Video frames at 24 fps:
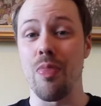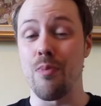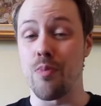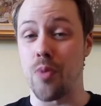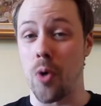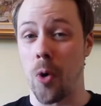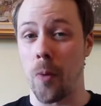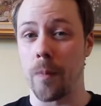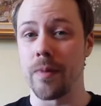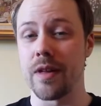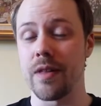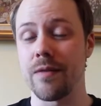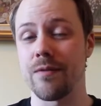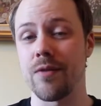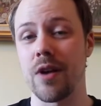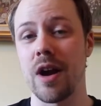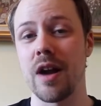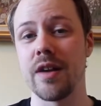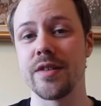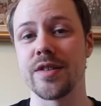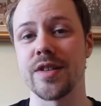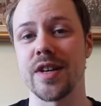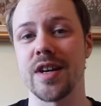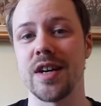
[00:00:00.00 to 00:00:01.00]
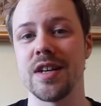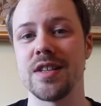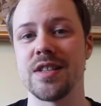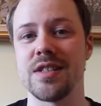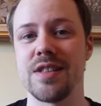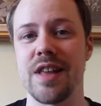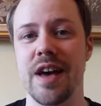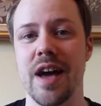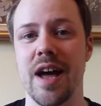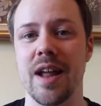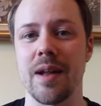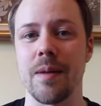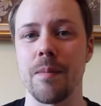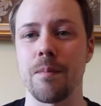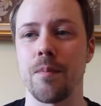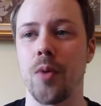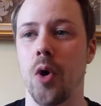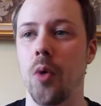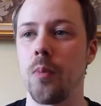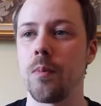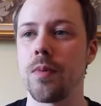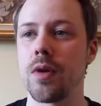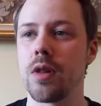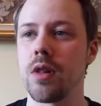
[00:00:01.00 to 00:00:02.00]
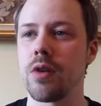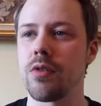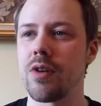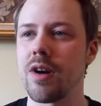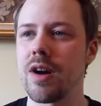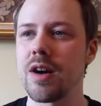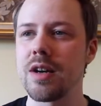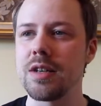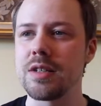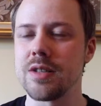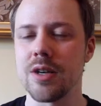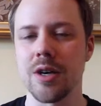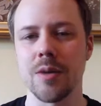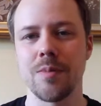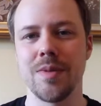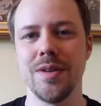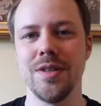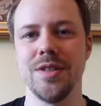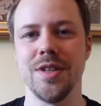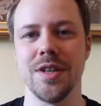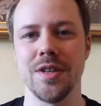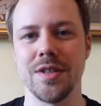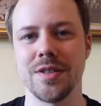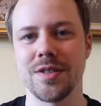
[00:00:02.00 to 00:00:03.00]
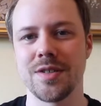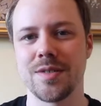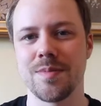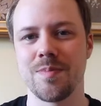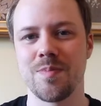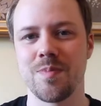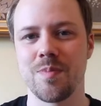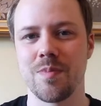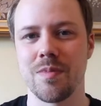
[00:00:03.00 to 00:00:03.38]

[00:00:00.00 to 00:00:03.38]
Probably the franchise that popularized RPGs.